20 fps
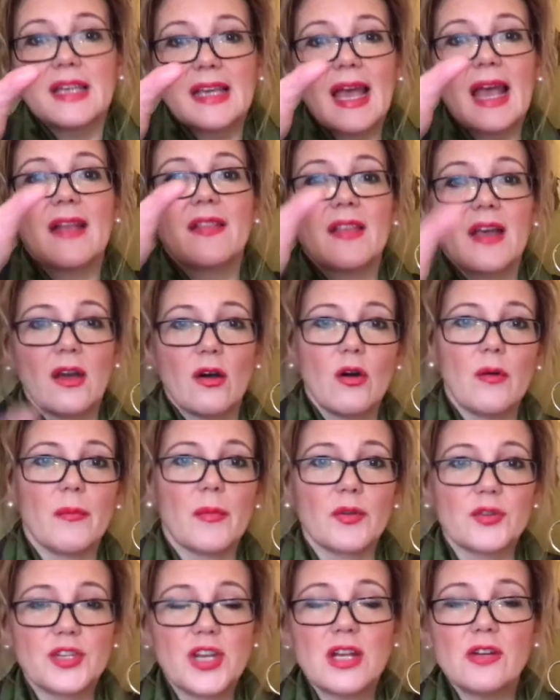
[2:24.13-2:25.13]
again, they're
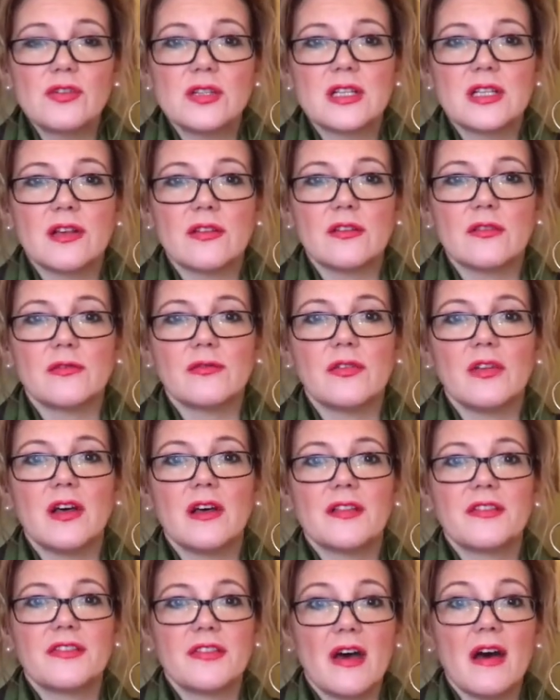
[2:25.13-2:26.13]
cut more generously on
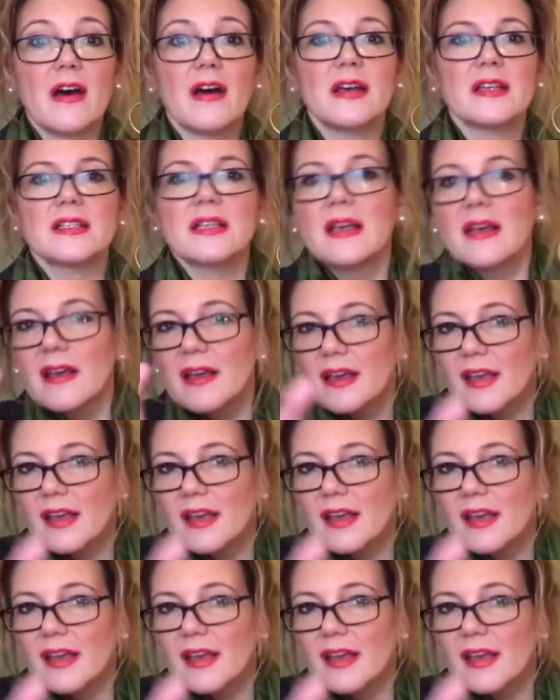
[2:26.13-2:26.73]
the thighs,